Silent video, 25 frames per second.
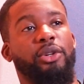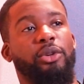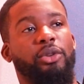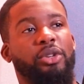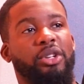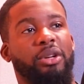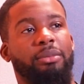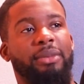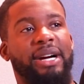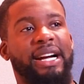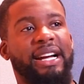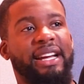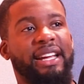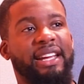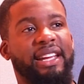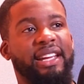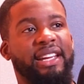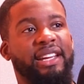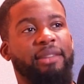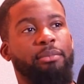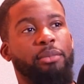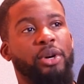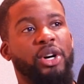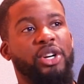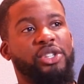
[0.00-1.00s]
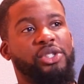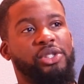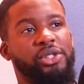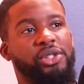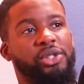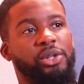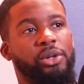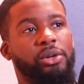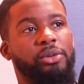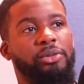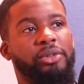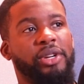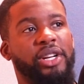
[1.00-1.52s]
you might immerse
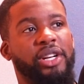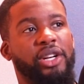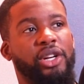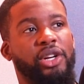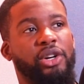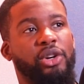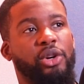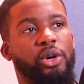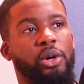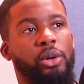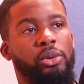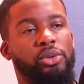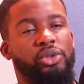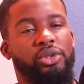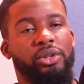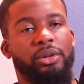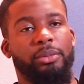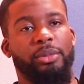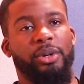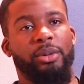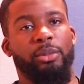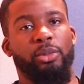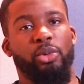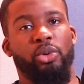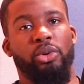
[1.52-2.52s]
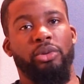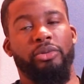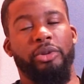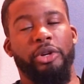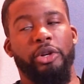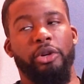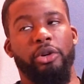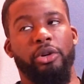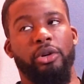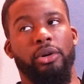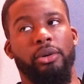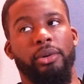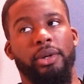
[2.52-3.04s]
yourself in the culture a bit more of where you're
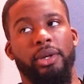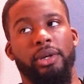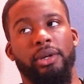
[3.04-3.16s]
going.